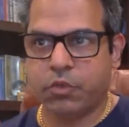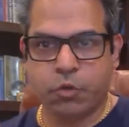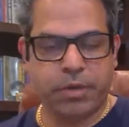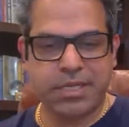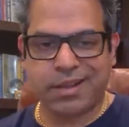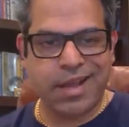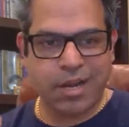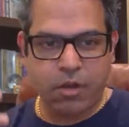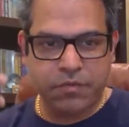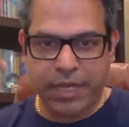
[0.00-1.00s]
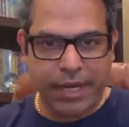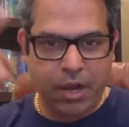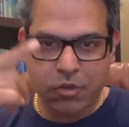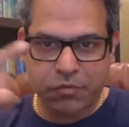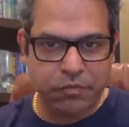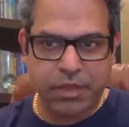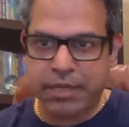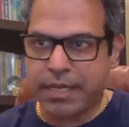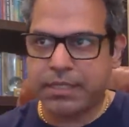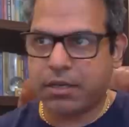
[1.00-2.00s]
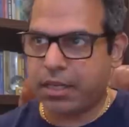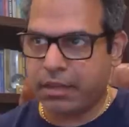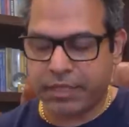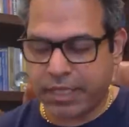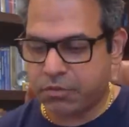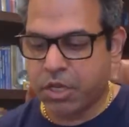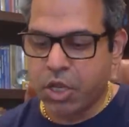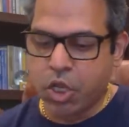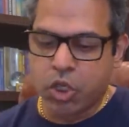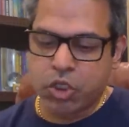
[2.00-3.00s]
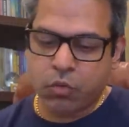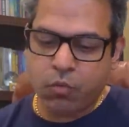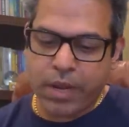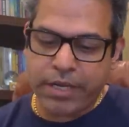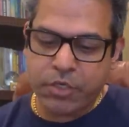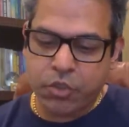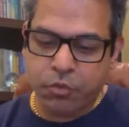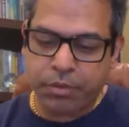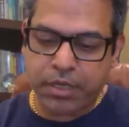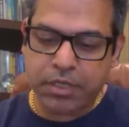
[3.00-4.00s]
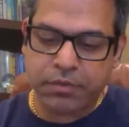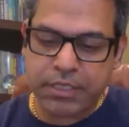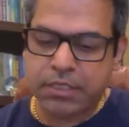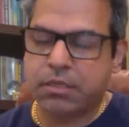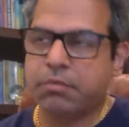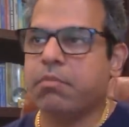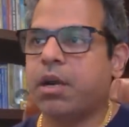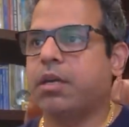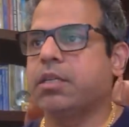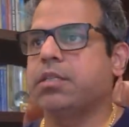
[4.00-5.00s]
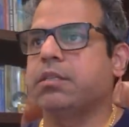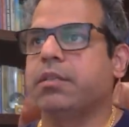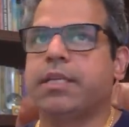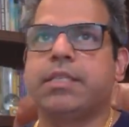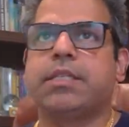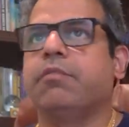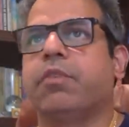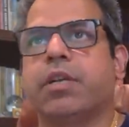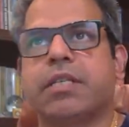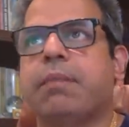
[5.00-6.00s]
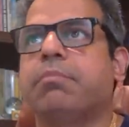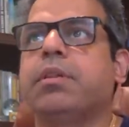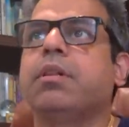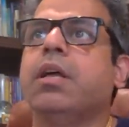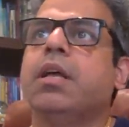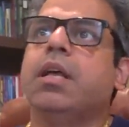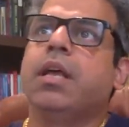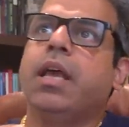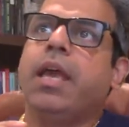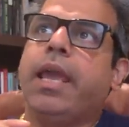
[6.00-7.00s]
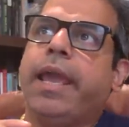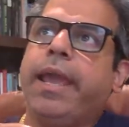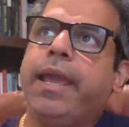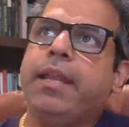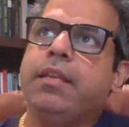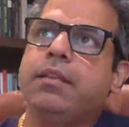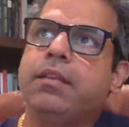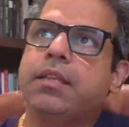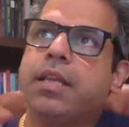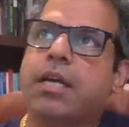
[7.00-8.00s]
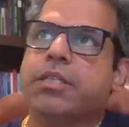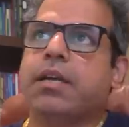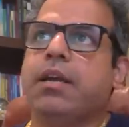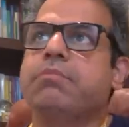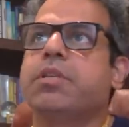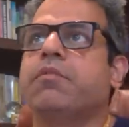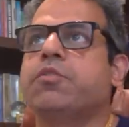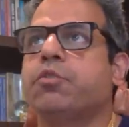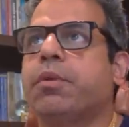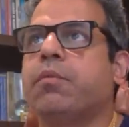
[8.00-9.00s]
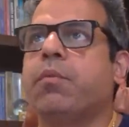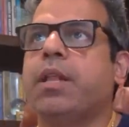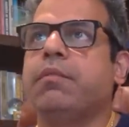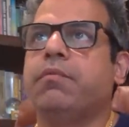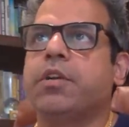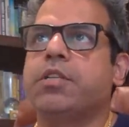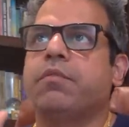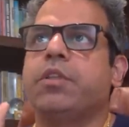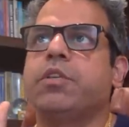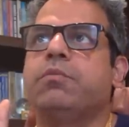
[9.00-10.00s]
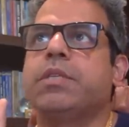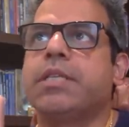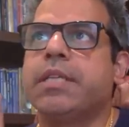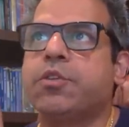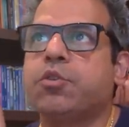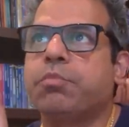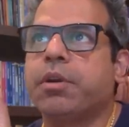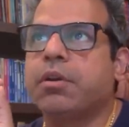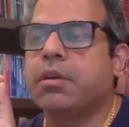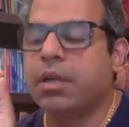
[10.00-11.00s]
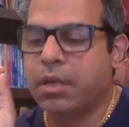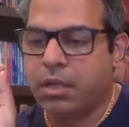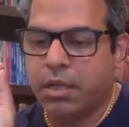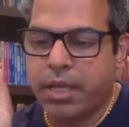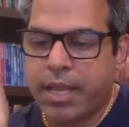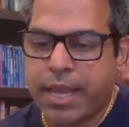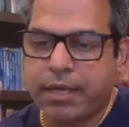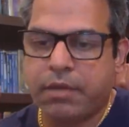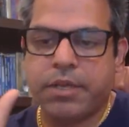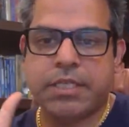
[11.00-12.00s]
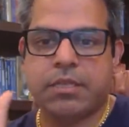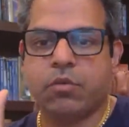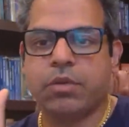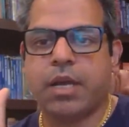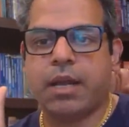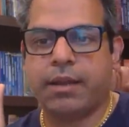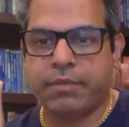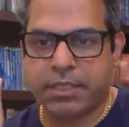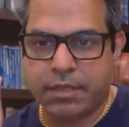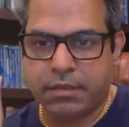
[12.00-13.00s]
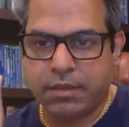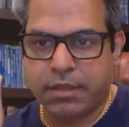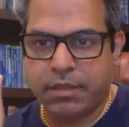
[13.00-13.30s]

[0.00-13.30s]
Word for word: Jupiter is a of second house, fifth or ninth or eleventh house. So when Jupiter is with Mars, let's say for example, and the dasha comes in of Jupiter, well, first of all, you will see that Jupiter activates its own Karkavastha.